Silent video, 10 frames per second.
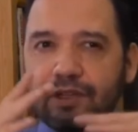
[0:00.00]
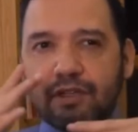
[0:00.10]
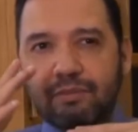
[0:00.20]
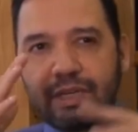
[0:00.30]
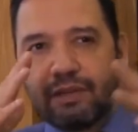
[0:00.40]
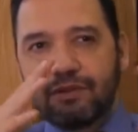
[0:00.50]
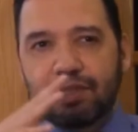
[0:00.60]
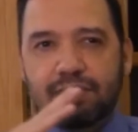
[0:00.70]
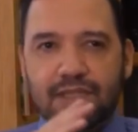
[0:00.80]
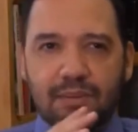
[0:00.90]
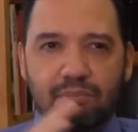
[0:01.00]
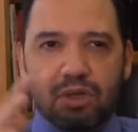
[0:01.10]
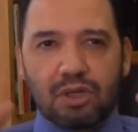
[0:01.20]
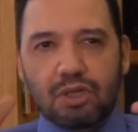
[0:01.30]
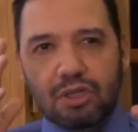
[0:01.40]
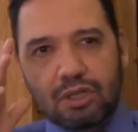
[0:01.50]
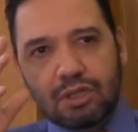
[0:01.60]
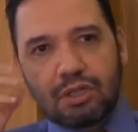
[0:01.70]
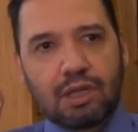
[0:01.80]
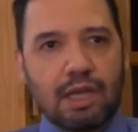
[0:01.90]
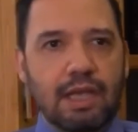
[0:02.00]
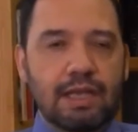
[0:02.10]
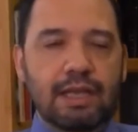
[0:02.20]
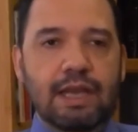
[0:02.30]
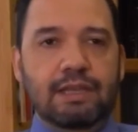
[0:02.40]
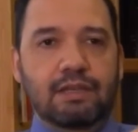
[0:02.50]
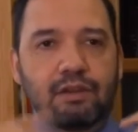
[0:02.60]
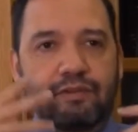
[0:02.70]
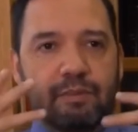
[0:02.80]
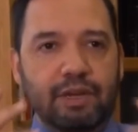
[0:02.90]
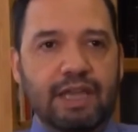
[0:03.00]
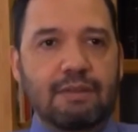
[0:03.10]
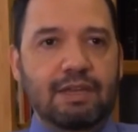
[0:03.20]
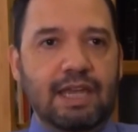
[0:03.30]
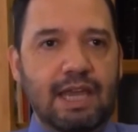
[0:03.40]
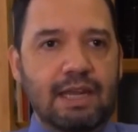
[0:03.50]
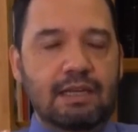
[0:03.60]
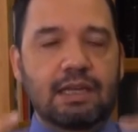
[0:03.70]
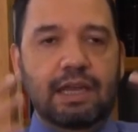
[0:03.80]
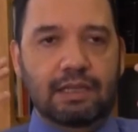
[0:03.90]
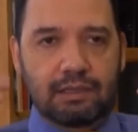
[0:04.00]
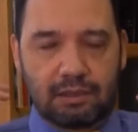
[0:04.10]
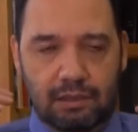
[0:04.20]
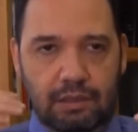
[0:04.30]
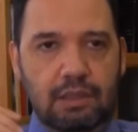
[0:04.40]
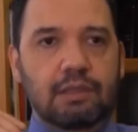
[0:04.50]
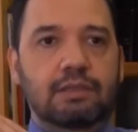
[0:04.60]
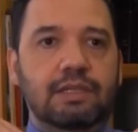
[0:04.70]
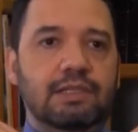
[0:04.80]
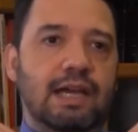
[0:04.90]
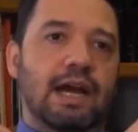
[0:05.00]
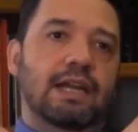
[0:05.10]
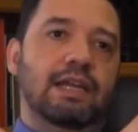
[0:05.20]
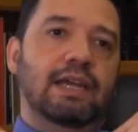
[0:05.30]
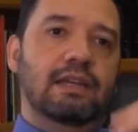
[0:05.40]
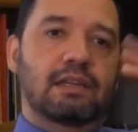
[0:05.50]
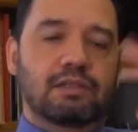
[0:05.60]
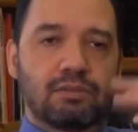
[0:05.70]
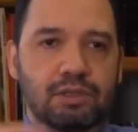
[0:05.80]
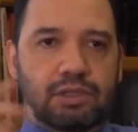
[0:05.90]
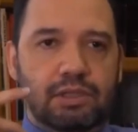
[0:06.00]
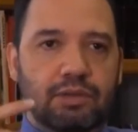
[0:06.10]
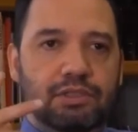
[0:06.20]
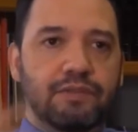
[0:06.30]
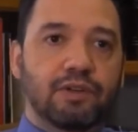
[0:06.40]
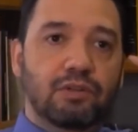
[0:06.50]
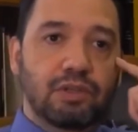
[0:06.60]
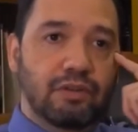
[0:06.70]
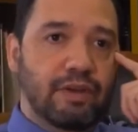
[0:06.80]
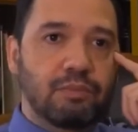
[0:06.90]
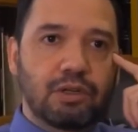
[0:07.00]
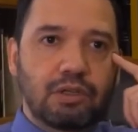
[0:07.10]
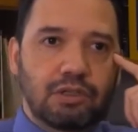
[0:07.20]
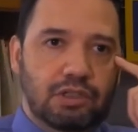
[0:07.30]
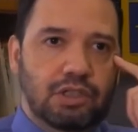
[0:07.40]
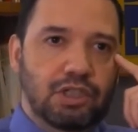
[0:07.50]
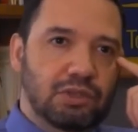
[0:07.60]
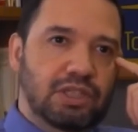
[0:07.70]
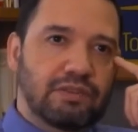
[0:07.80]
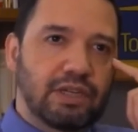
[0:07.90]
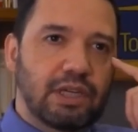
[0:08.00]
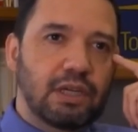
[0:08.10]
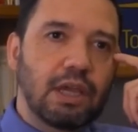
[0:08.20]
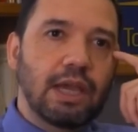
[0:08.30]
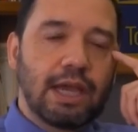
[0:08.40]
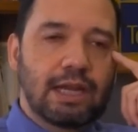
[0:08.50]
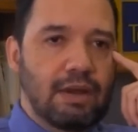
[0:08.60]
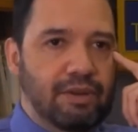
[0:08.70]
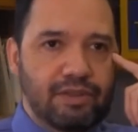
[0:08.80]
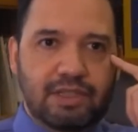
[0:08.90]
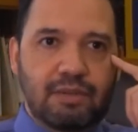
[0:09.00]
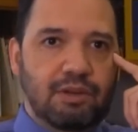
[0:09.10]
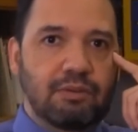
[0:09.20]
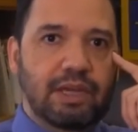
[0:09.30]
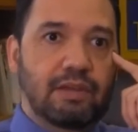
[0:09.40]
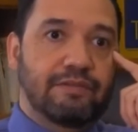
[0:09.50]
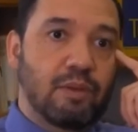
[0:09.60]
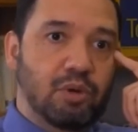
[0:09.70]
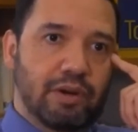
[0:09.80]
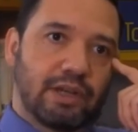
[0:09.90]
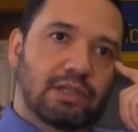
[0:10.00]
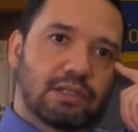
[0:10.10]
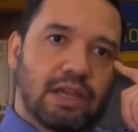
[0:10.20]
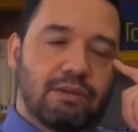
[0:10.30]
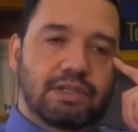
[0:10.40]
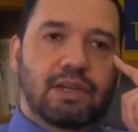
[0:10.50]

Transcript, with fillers: little bit over the summer, and then November came again, and then things got hot again, and so it was just, it was difficult in November, G O T V, and now we're the same probably again in February, because now it's